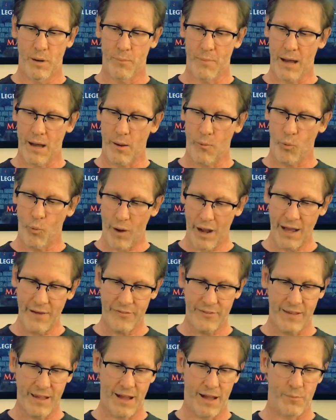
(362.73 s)
my
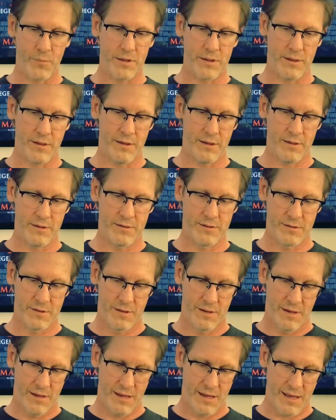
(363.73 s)
wife got me these,
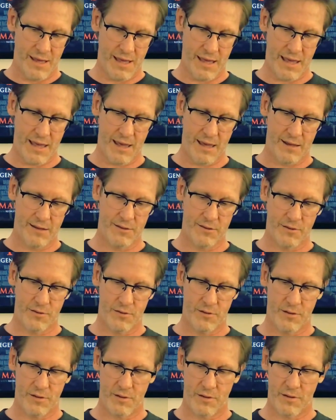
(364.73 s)
and
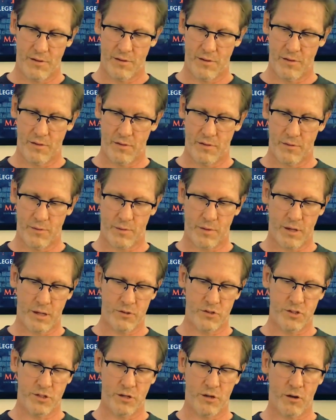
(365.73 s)

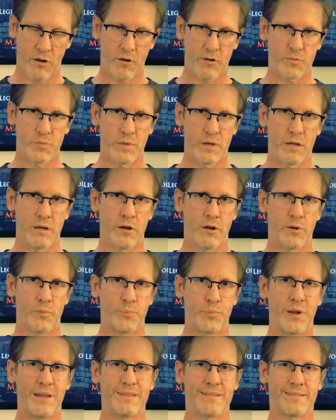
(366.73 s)
because she calls me her
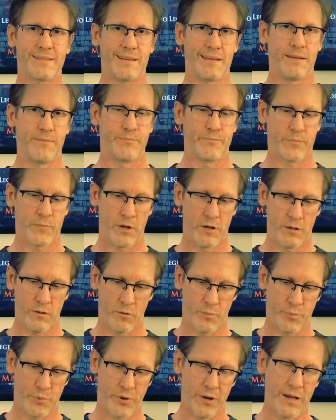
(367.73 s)
Princey, her
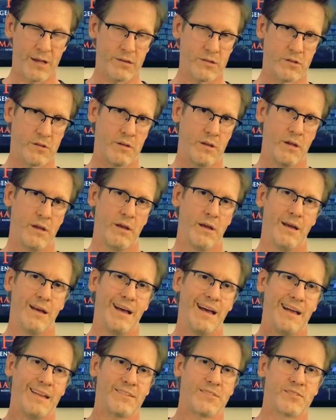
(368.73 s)
little prince.
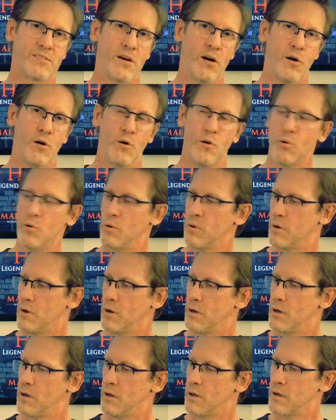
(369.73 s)
And so,
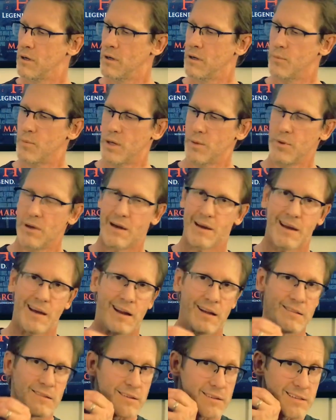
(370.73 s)
maybe I
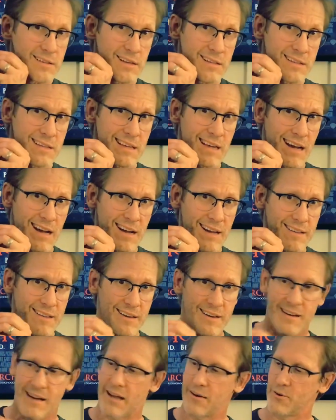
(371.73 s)
kind of look like the guy
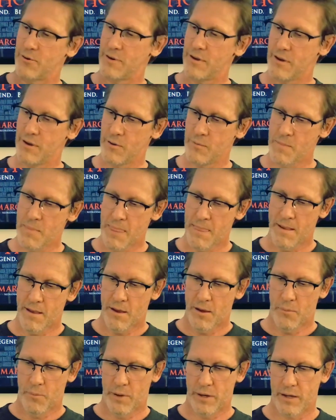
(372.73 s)
there, I don't know.
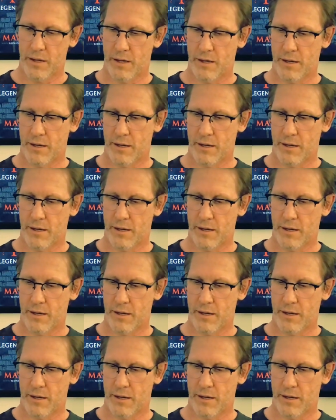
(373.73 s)
But